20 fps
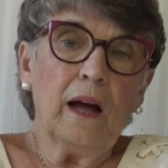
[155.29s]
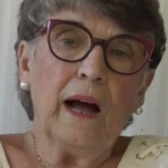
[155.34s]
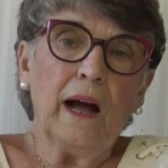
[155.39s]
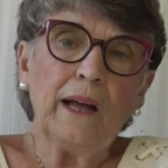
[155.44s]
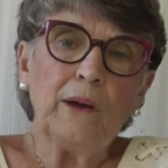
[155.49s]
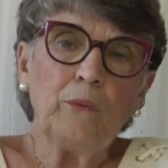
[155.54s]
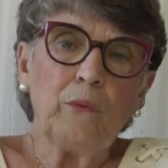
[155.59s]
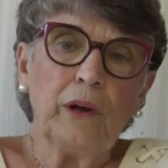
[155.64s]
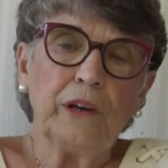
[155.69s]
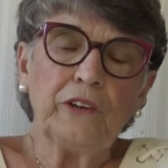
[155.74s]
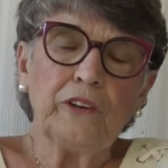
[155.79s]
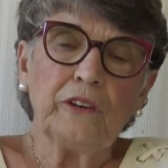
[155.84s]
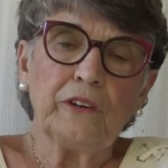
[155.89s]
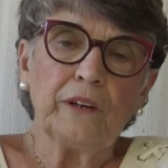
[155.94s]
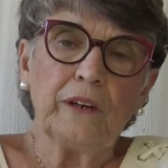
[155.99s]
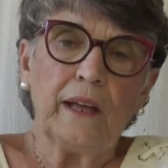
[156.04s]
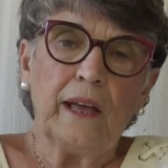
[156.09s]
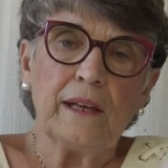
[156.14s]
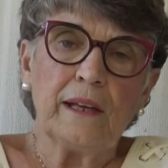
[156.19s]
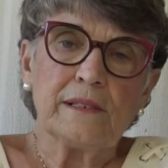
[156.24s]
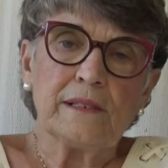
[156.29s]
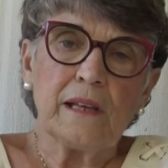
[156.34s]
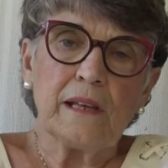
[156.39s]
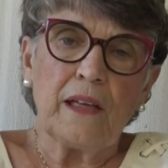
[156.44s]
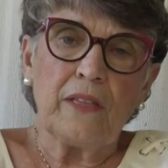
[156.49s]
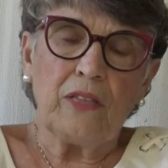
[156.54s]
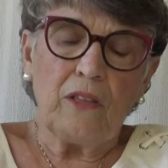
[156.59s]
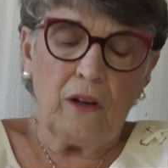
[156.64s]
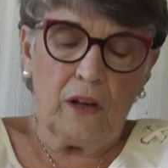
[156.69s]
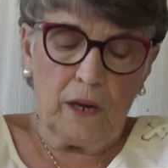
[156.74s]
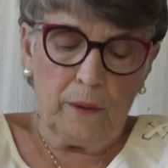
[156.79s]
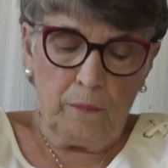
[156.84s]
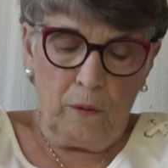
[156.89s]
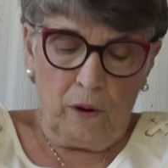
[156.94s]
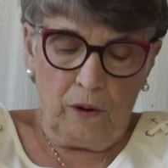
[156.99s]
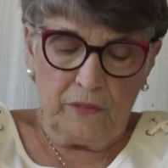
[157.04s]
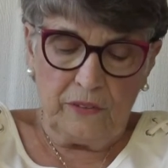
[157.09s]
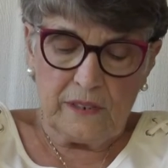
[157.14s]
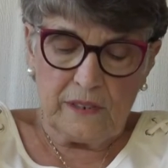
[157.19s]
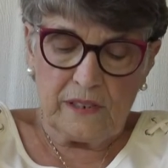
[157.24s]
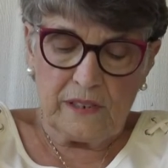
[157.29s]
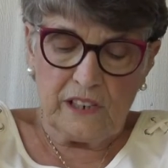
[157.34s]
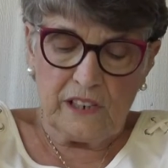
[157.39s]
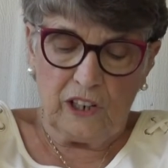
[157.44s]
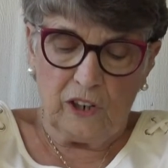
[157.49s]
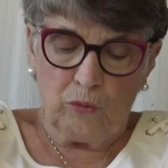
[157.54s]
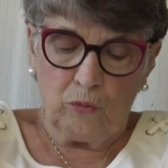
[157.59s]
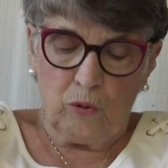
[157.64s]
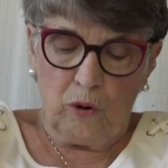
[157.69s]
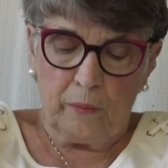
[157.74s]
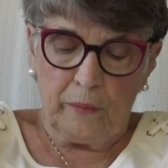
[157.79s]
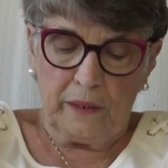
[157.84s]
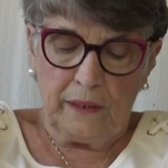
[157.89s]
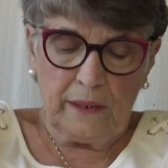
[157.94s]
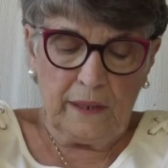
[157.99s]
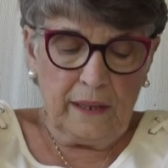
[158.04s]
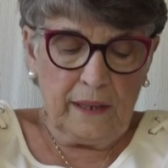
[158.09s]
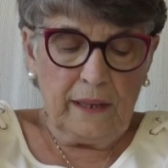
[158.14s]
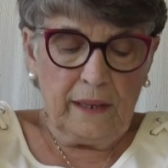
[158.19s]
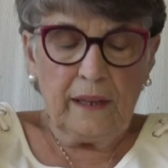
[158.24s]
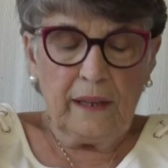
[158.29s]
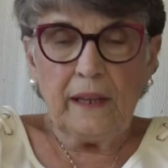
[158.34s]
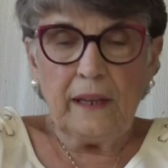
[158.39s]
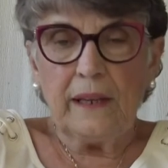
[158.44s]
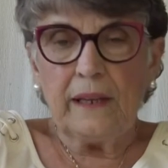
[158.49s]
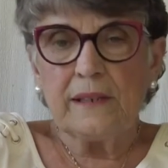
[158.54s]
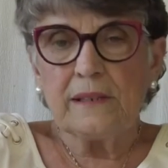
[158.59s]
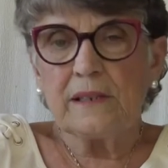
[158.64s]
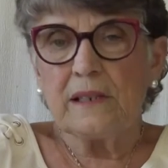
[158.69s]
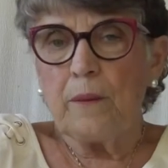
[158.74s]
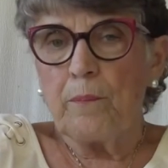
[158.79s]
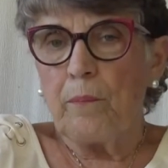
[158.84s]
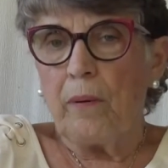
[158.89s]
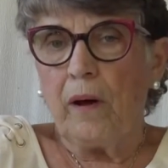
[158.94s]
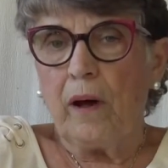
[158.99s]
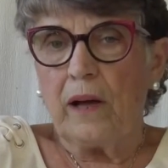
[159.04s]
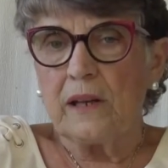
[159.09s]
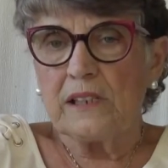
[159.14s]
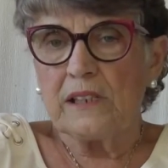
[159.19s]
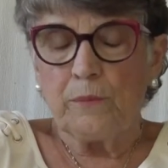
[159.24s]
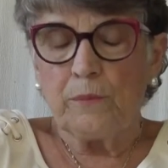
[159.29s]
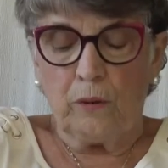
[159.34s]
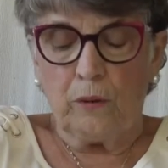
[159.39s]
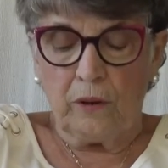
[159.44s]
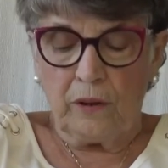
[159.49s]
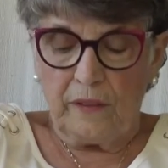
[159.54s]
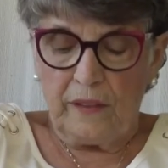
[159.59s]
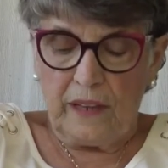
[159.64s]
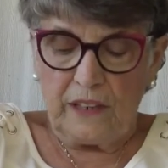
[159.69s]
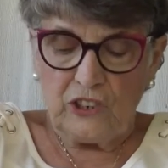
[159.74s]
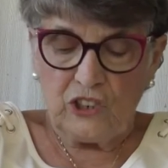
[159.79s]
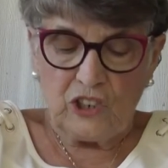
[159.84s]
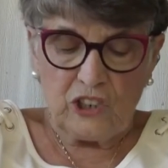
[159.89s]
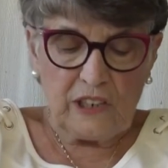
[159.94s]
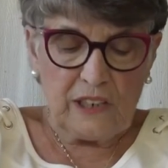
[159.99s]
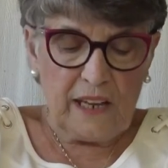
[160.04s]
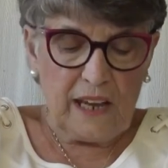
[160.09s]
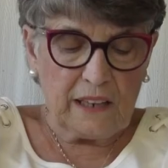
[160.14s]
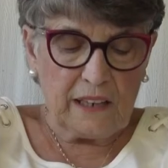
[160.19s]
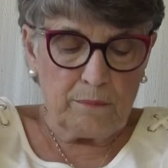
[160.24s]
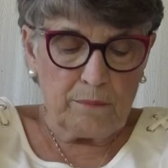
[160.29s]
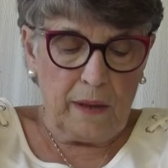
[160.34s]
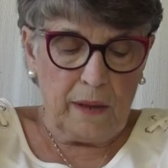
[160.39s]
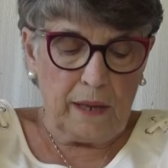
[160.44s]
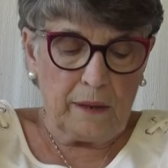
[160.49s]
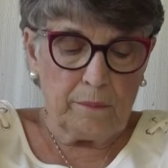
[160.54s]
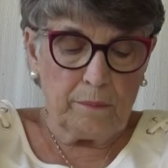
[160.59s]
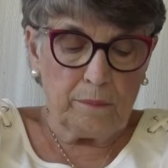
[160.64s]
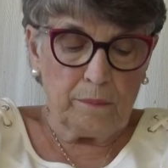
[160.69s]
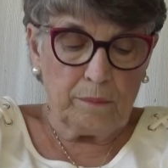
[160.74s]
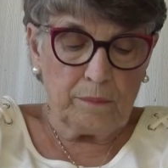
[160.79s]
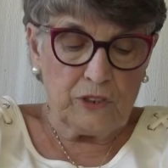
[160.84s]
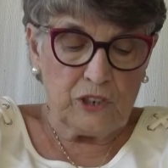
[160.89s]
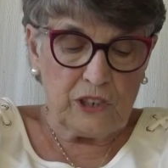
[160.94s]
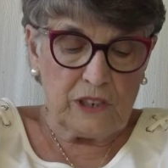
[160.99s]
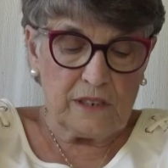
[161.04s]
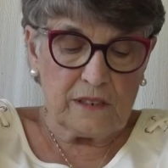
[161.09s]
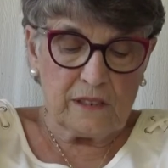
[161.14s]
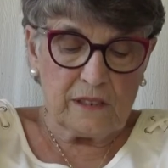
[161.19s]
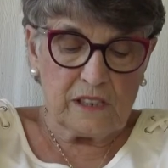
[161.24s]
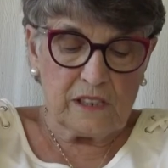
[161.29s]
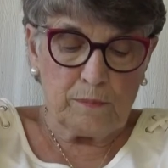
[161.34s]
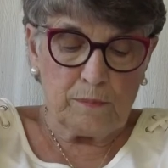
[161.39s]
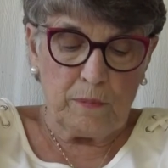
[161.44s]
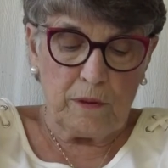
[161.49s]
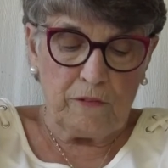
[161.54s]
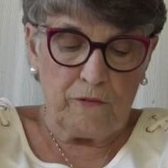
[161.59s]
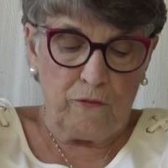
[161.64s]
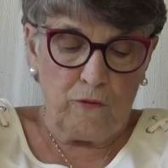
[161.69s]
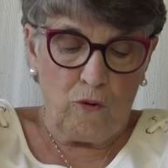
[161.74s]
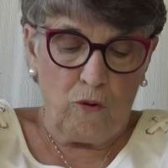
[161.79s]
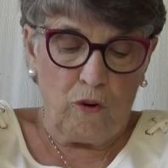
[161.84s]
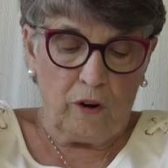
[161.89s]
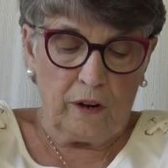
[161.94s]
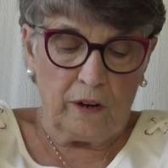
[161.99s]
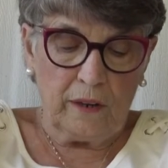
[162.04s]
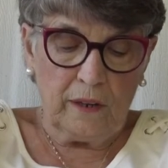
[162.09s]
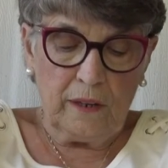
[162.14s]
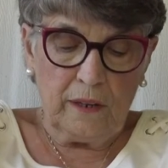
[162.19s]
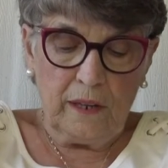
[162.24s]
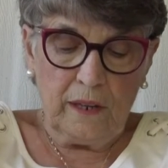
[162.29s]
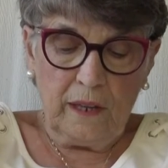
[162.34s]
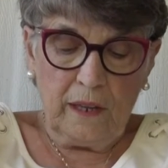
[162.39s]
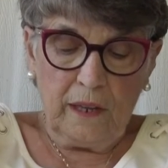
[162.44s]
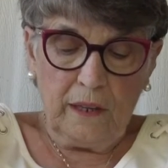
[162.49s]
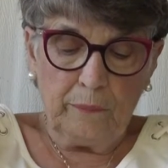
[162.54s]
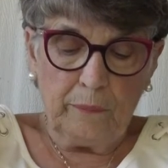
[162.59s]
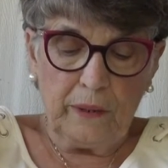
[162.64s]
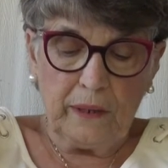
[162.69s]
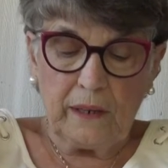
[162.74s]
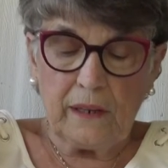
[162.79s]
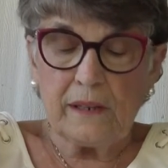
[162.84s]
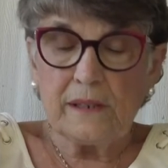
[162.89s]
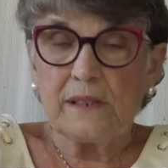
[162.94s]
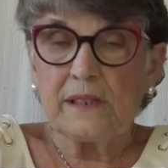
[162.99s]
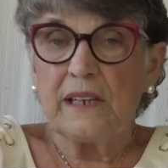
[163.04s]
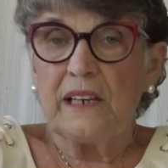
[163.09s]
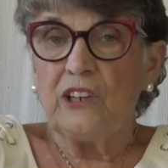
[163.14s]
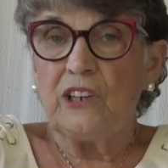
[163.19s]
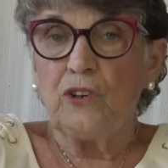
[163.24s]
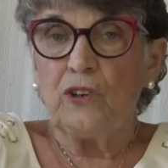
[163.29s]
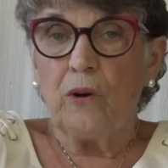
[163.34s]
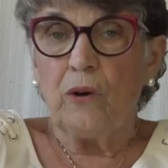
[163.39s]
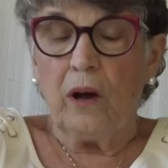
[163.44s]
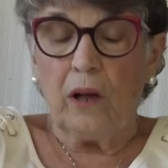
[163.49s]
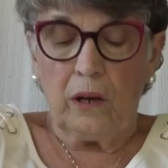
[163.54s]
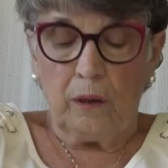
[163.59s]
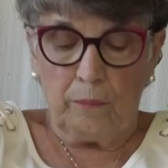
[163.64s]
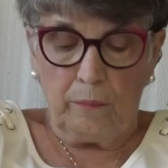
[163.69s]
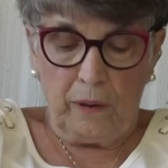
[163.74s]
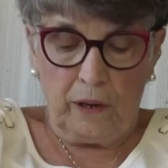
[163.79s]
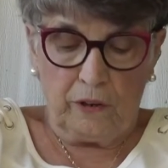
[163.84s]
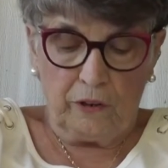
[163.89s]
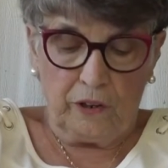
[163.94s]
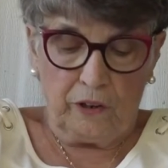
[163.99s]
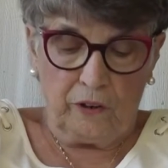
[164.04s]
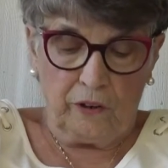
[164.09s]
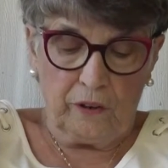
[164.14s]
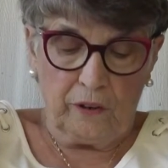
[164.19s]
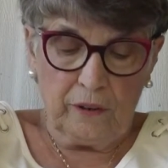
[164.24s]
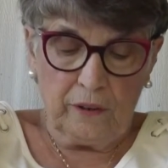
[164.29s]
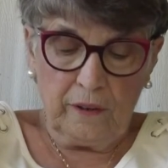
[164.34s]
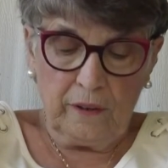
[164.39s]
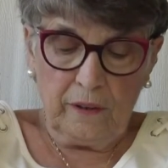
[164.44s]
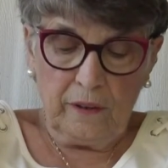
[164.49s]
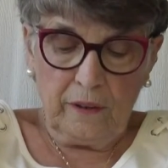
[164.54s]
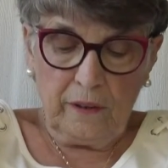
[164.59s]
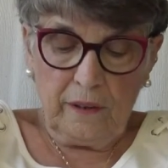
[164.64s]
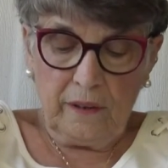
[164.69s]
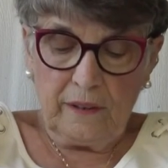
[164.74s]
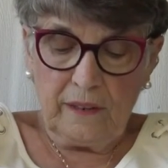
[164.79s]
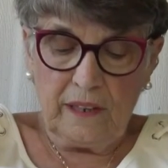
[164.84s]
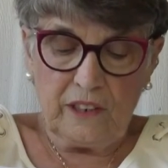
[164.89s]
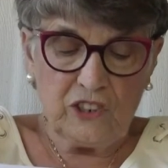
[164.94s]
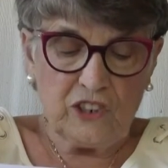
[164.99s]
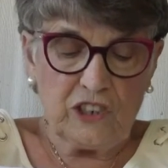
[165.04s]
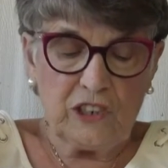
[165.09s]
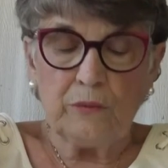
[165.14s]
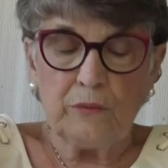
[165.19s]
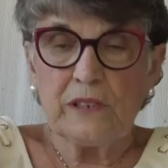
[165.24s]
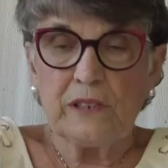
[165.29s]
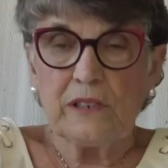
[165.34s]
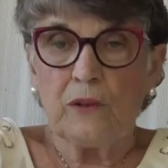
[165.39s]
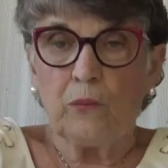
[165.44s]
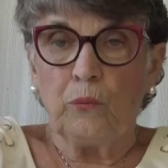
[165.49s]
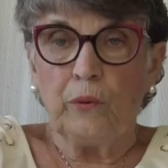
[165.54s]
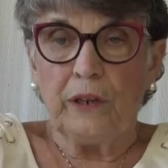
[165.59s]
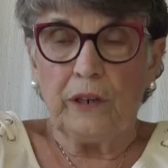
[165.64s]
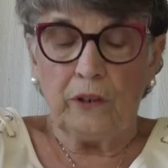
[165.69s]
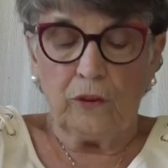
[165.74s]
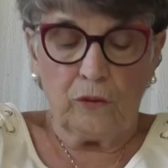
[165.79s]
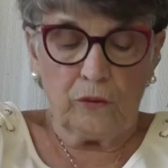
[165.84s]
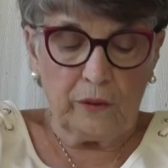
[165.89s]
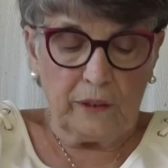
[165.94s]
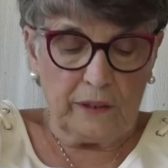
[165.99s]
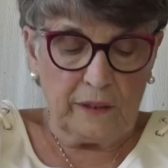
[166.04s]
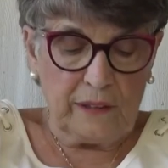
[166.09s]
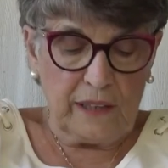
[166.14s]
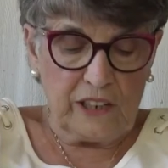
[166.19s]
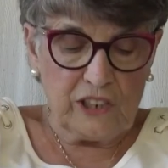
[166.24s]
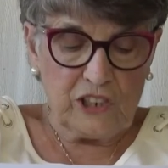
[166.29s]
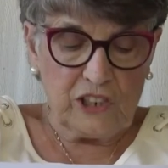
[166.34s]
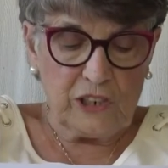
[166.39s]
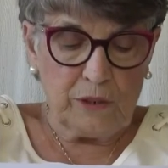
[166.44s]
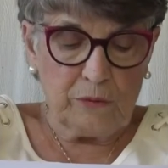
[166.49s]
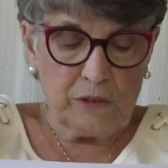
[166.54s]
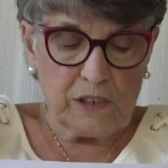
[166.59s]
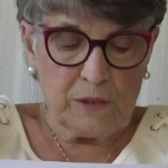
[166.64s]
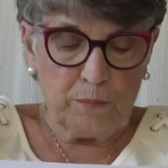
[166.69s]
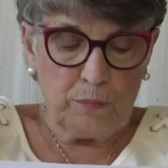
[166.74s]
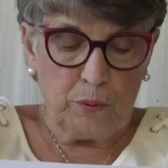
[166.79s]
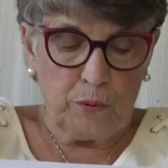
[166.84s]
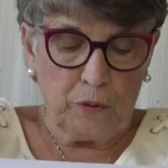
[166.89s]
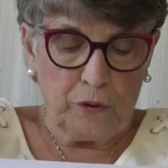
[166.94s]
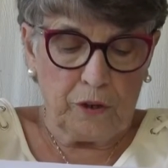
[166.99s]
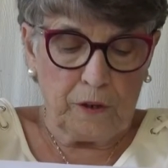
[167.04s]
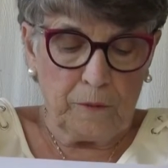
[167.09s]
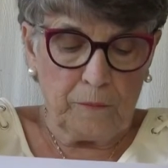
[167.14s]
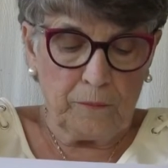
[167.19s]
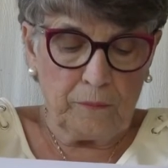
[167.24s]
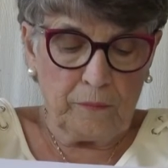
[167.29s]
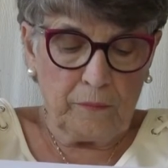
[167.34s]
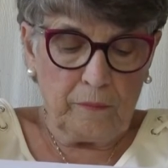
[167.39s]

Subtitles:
I wondered as I thought about this dear woman, is it possible that she had met Jesus before because he knew all about her, that she was a widow and that she was poor?